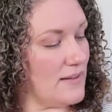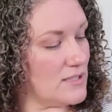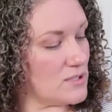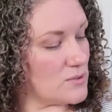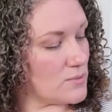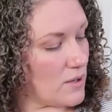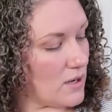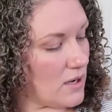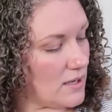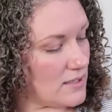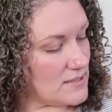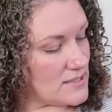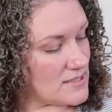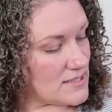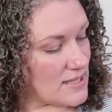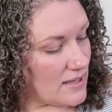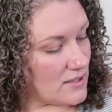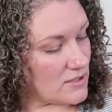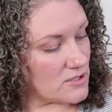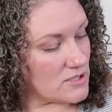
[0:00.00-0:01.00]
these were on
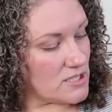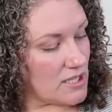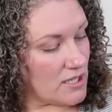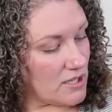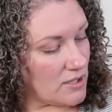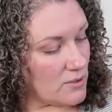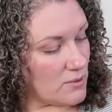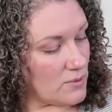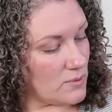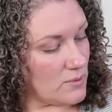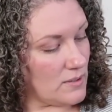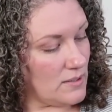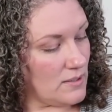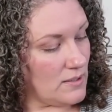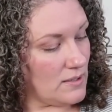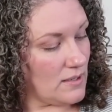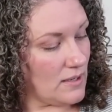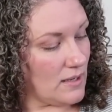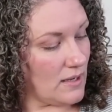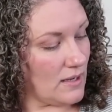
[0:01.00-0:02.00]
sale too,
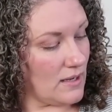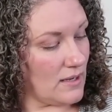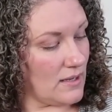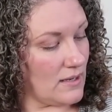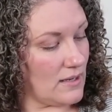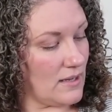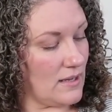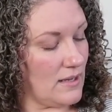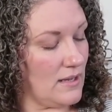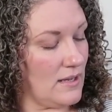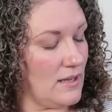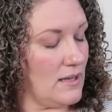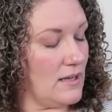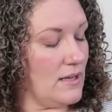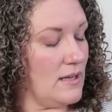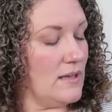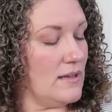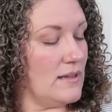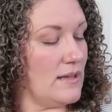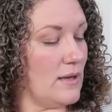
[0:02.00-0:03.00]
and
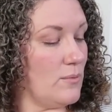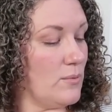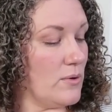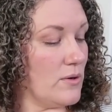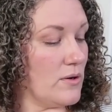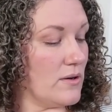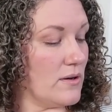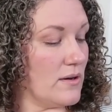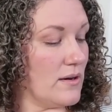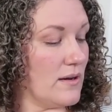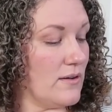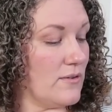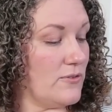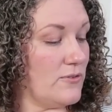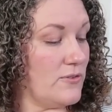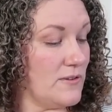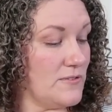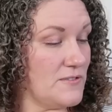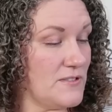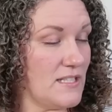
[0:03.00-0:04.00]
they were
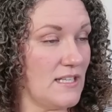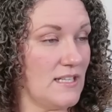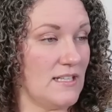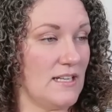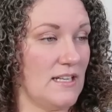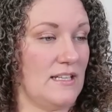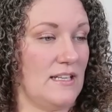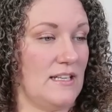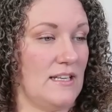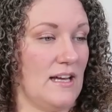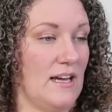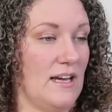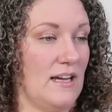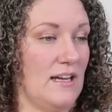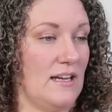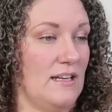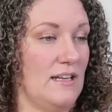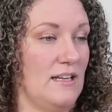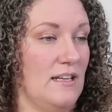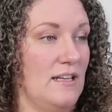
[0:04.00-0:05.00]

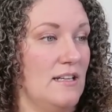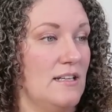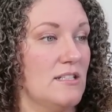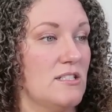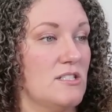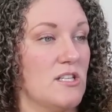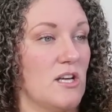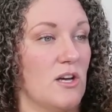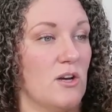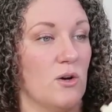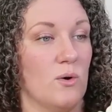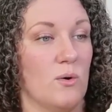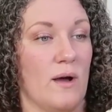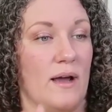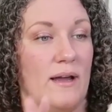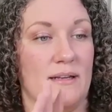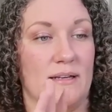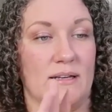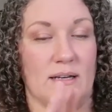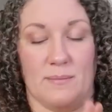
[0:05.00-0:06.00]
$15.99, so
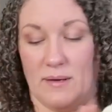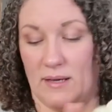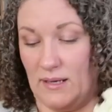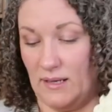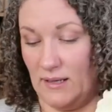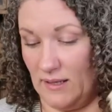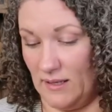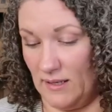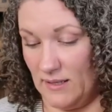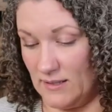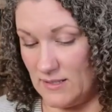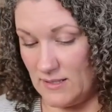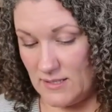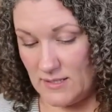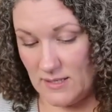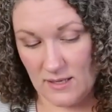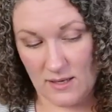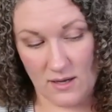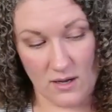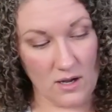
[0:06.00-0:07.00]
I ended up getting
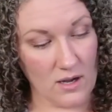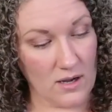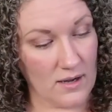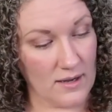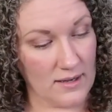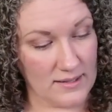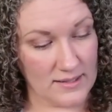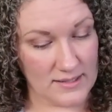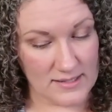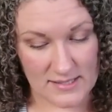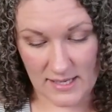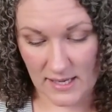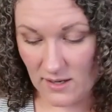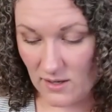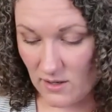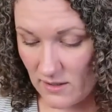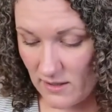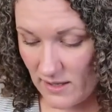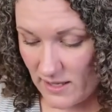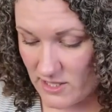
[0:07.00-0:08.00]
these on
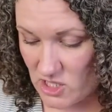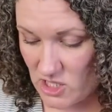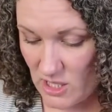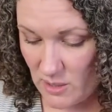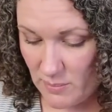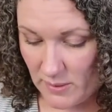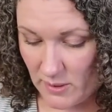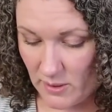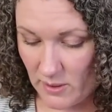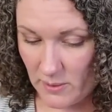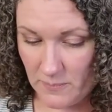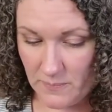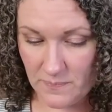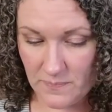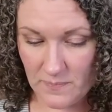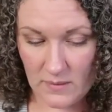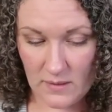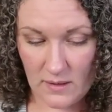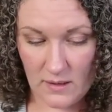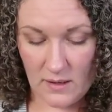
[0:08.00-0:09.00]
sale, a lot cheaper.
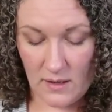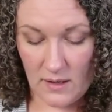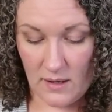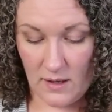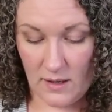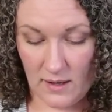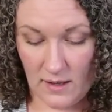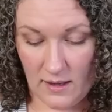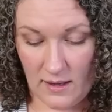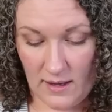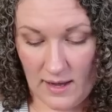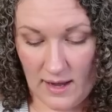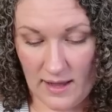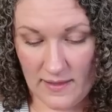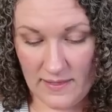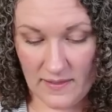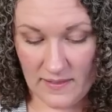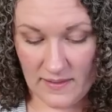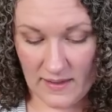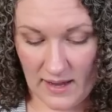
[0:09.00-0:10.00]

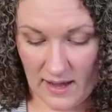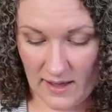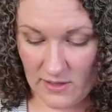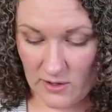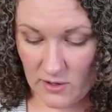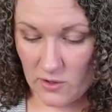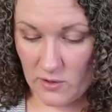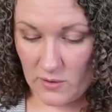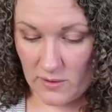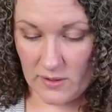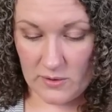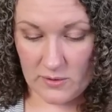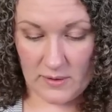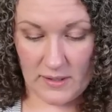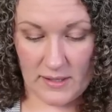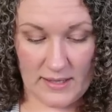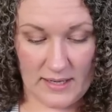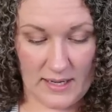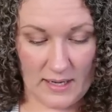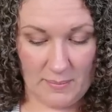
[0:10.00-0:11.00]
And then the other
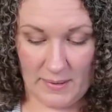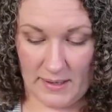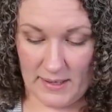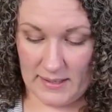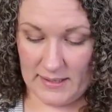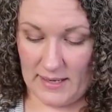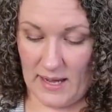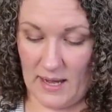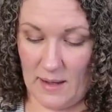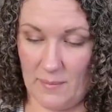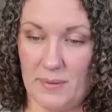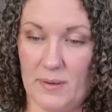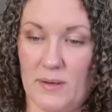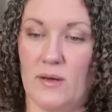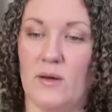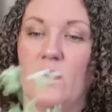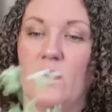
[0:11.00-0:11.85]
greenery that I picked up